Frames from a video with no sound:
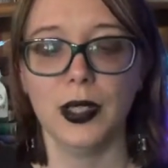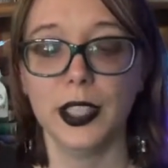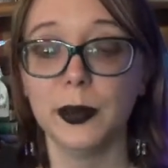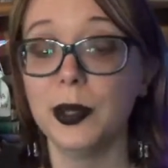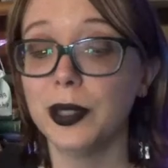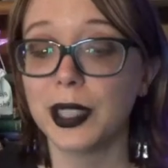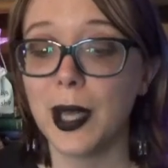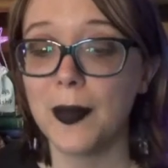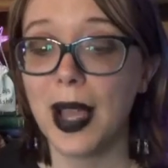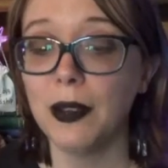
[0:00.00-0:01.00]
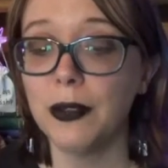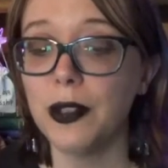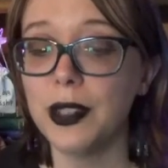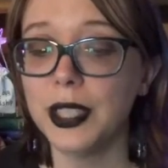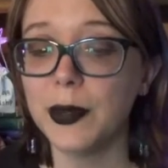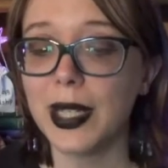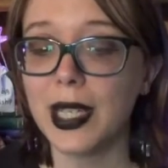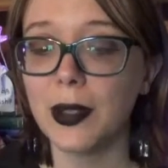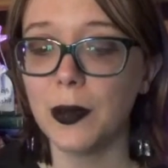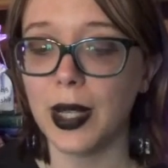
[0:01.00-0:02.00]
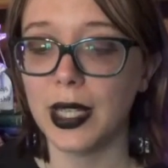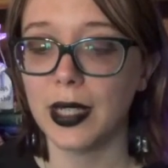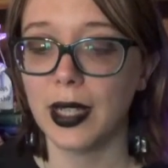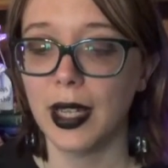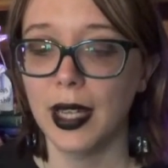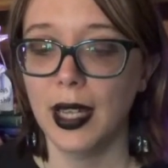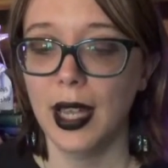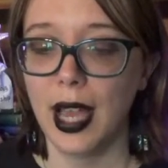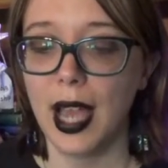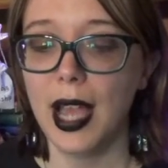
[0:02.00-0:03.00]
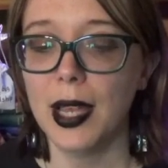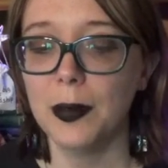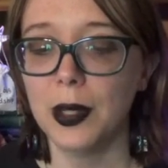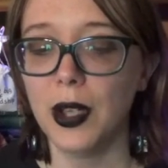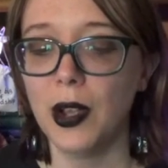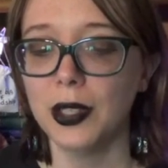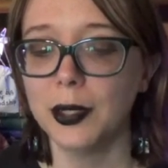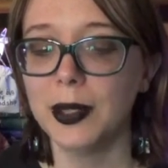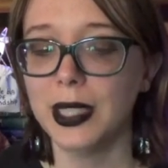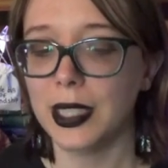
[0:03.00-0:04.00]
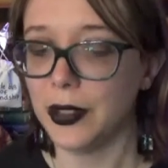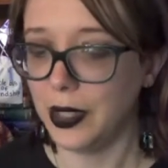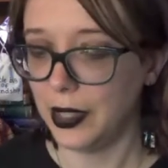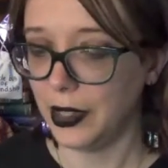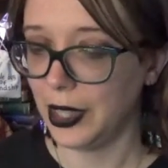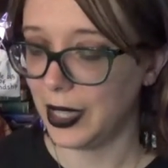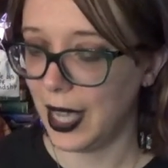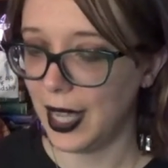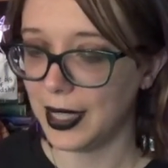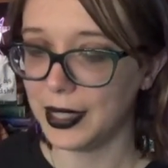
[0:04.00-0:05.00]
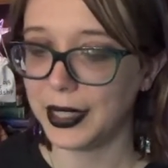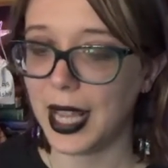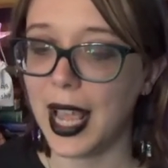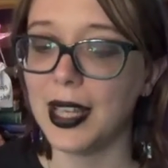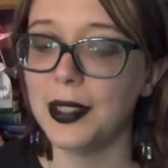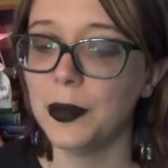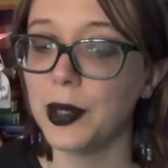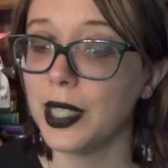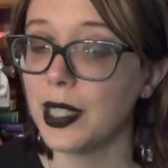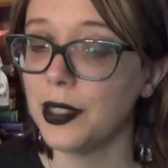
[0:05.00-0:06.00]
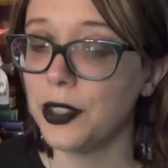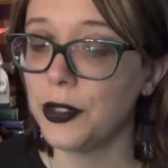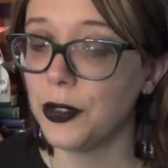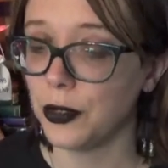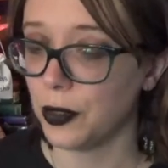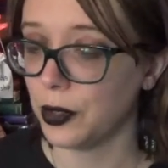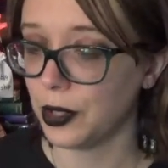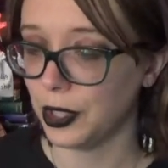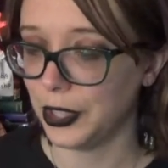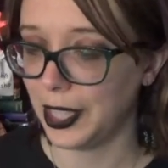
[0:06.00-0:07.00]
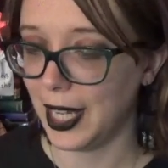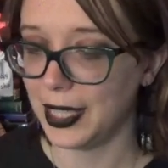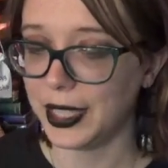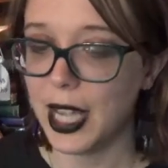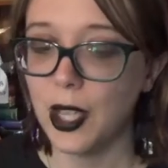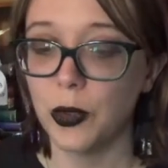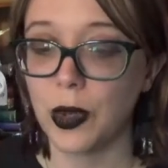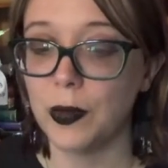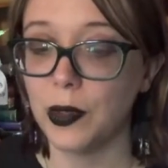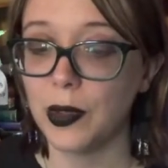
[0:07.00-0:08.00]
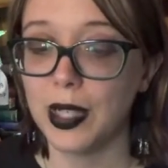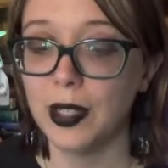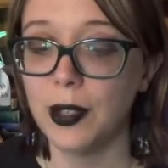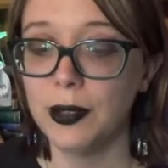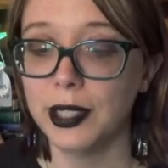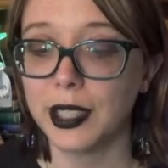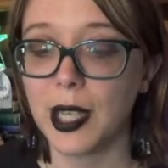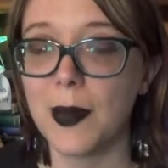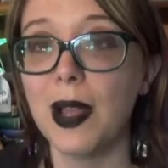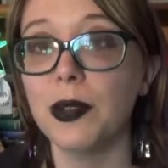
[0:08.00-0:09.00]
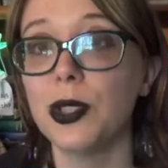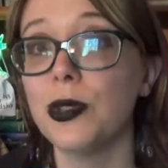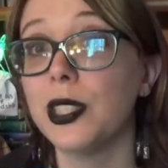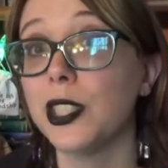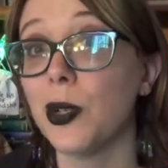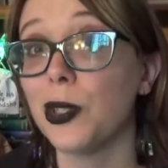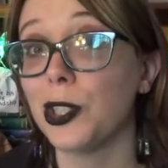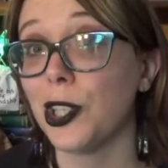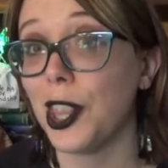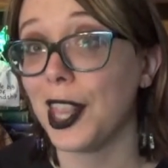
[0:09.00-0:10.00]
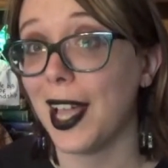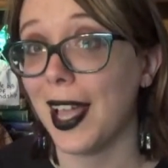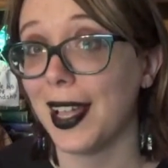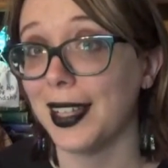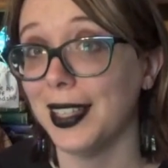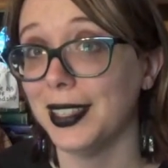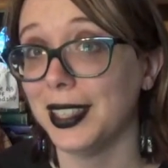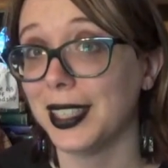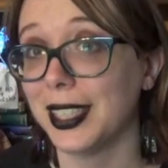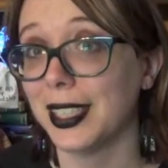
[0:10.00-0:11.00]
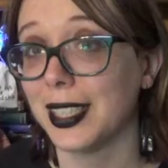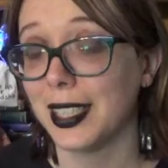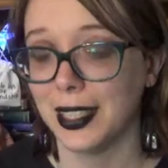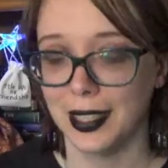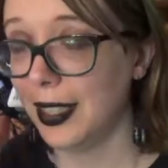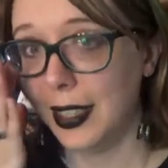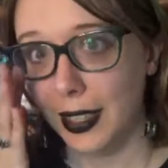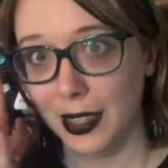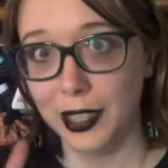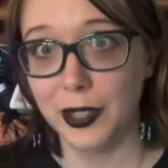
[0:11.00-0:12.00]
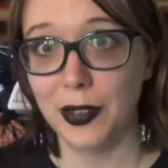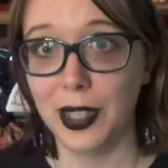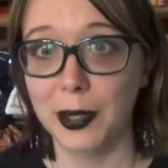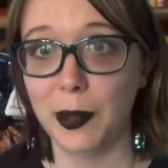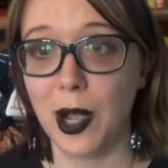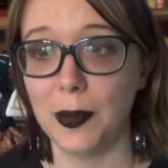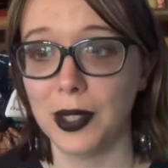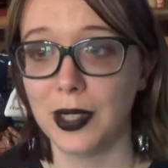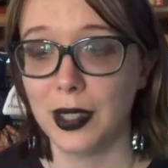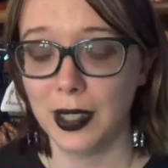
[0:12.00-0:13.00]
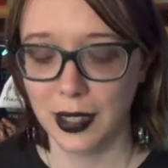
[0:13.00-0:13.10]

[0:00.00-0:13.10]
Spooks come out for a swinging wake. Happy haunts materialize and begin to vocalize. Grim grinning ghosts come out to socialize. So for this prompt,